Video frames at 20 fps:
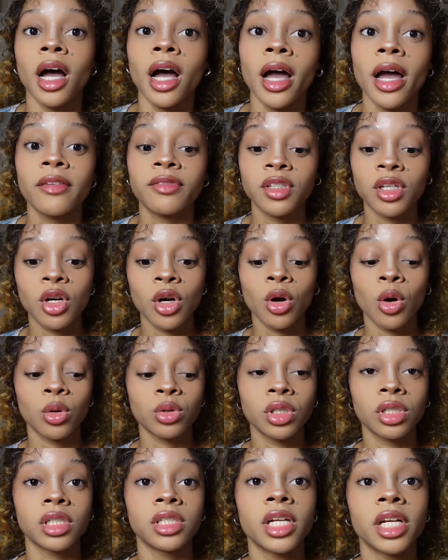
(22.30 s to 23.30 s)
I have to go
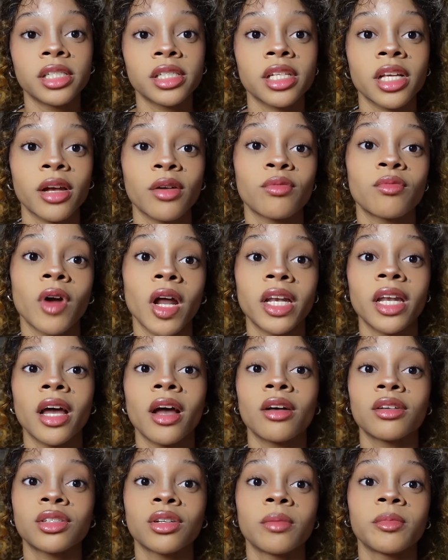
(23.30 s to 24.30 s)
to the dentist like right
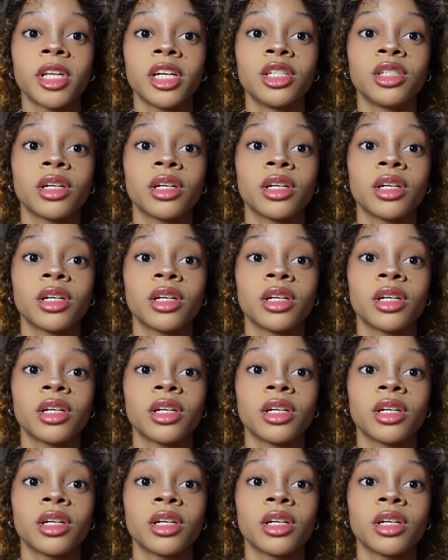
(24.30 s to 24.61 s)
now, so I'm getting